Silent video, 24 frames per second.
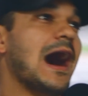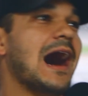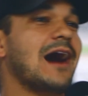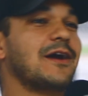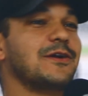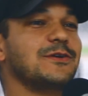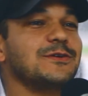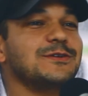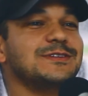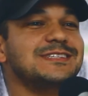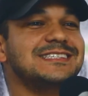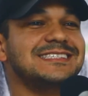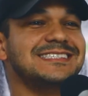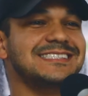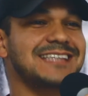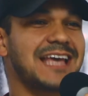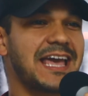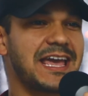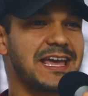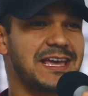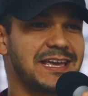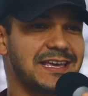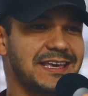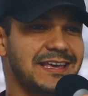know how to
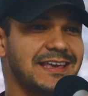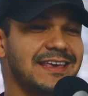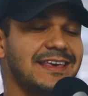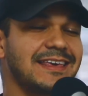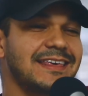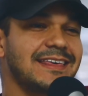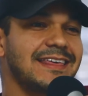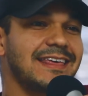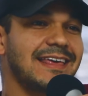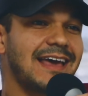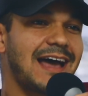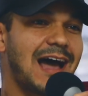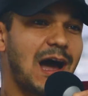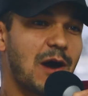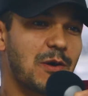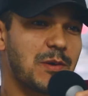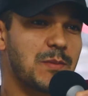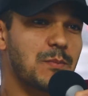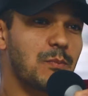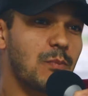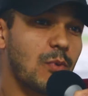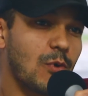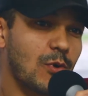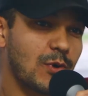say
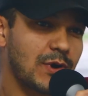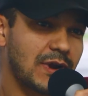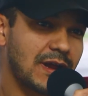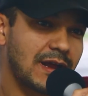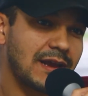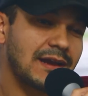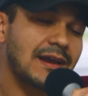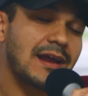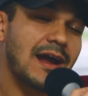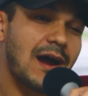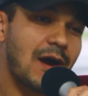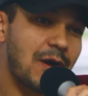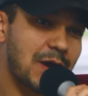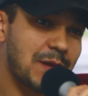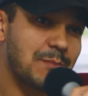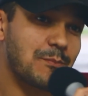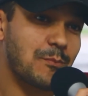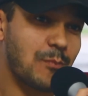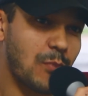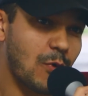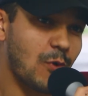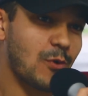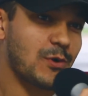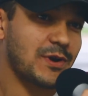how important
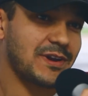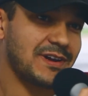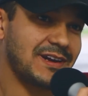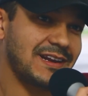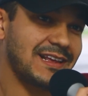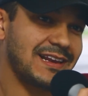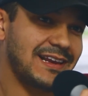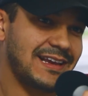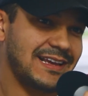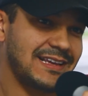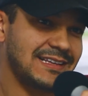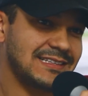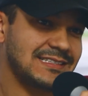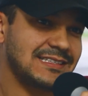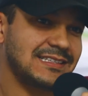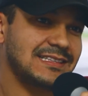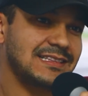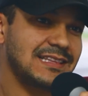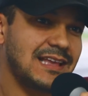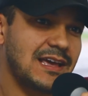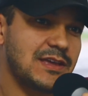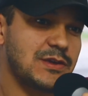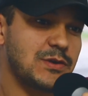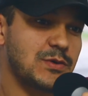it
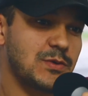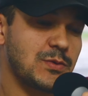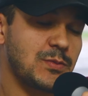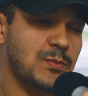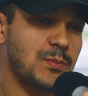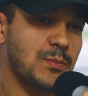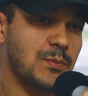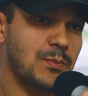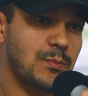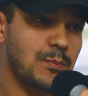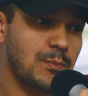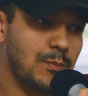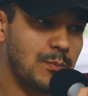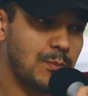is that you